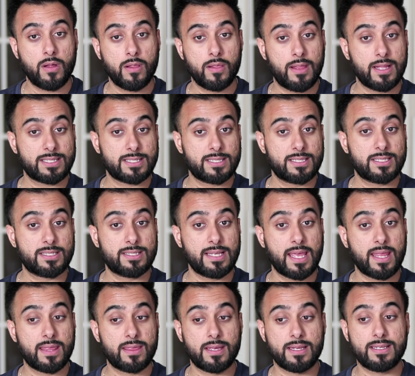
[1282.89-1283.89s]
let's just
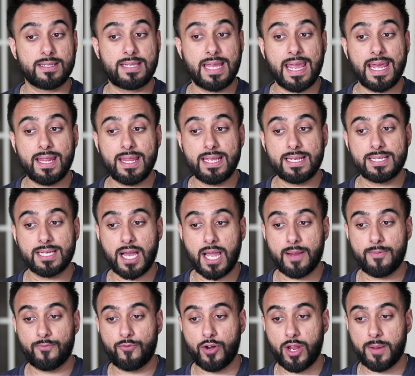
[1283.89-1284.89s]
say the daily
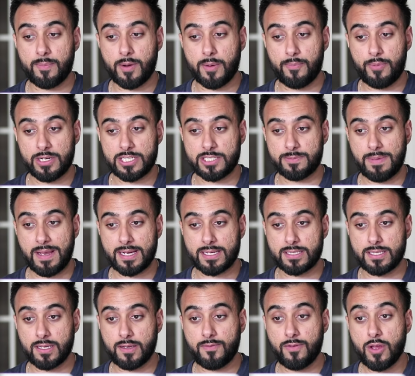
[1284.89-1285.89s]
time frame
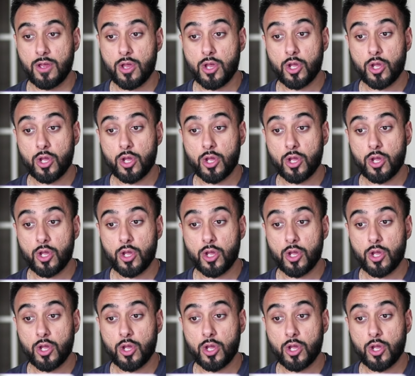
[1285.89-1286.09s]
perspective,